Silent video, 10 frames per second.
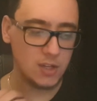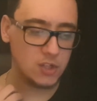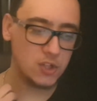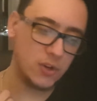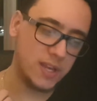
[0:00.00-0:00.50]

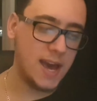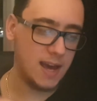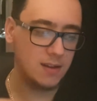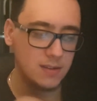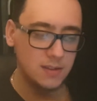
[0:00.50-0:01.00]
So
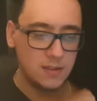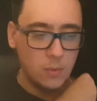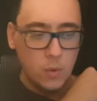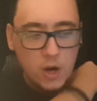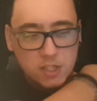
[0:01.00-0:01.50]
yeah,
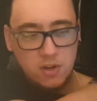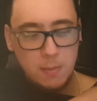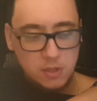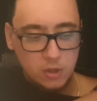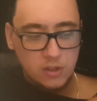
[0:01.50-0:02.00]
the worser
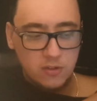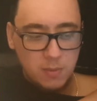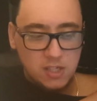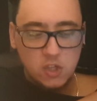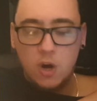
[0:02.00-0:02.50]
episodes for
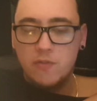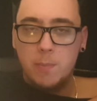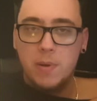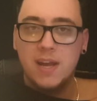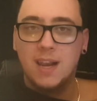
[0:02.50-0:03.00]
me sort of
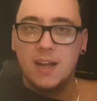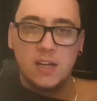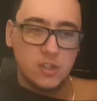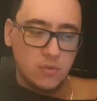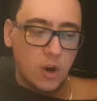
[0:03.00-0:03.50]
appear
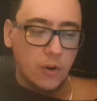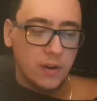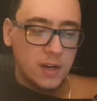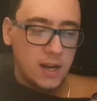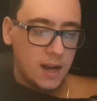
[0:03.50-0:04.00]
later on,